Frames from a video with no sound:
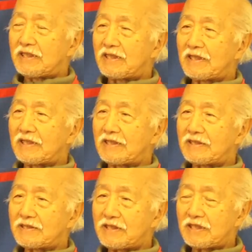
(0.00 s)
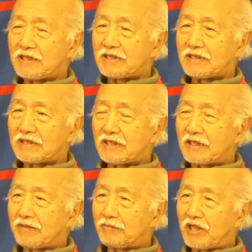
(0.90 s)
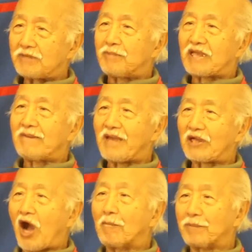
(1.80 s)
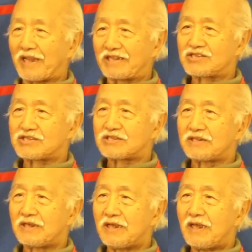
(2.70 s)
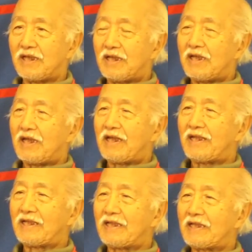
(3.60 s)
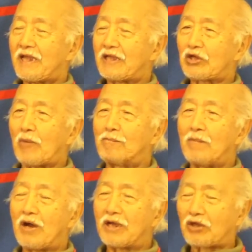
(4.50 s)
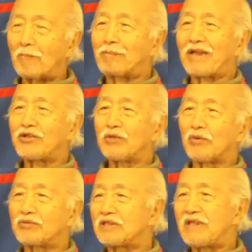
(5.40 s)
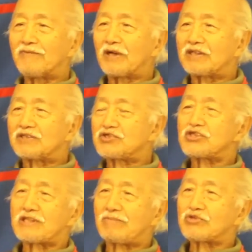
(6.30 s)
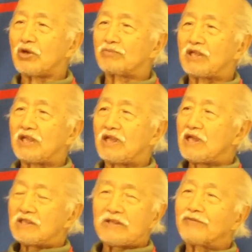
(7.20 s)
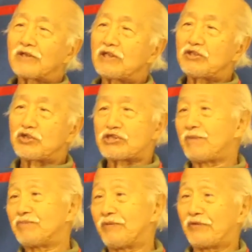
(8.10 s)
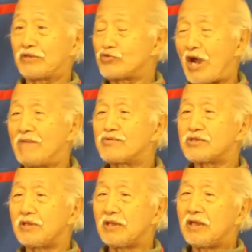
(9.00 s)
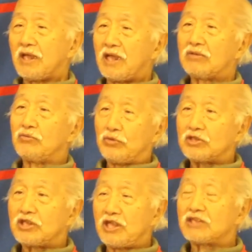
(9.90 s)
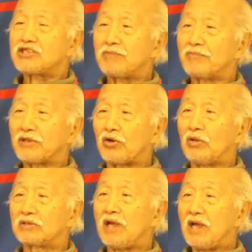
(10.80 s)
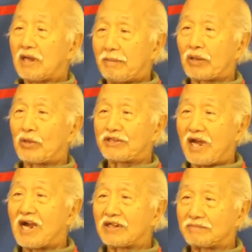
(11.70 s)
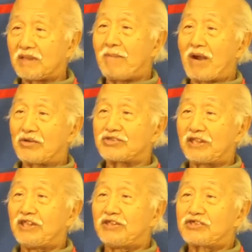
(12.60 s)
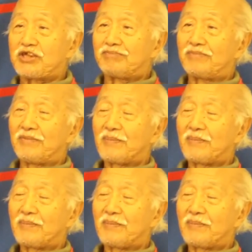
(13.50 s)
the, it became a complex a, a, com, a compendium of the different systems of the different leadership, different tribes, and it's simply called Kabaroan, the art of the barons, the leadership.